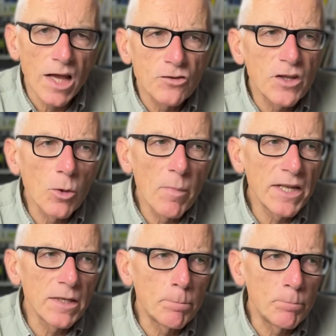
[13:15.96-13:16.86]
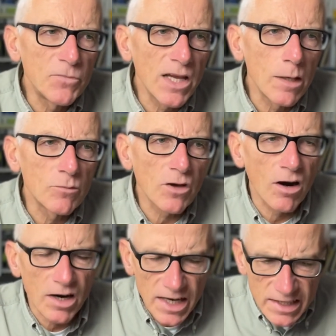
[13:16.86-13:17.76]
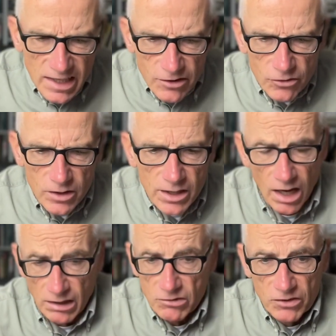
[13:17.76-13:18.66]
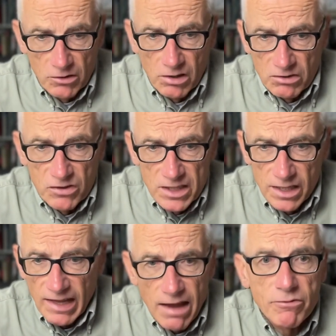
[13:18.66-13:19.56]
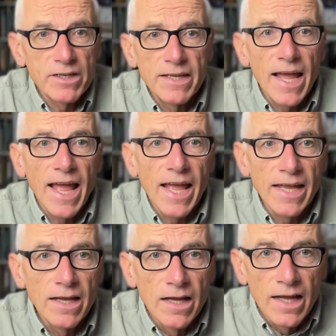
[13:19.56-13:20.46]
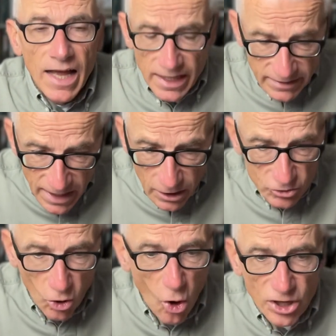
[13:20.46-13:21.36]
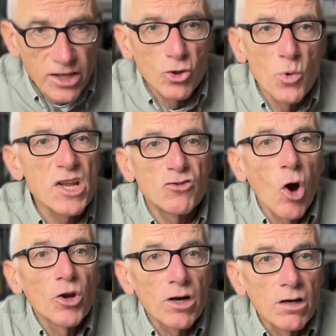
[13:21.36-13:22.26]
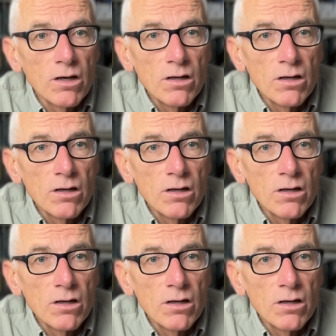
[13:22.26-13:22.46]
and still many teams are initially, and I see that every day, they are talking to each other.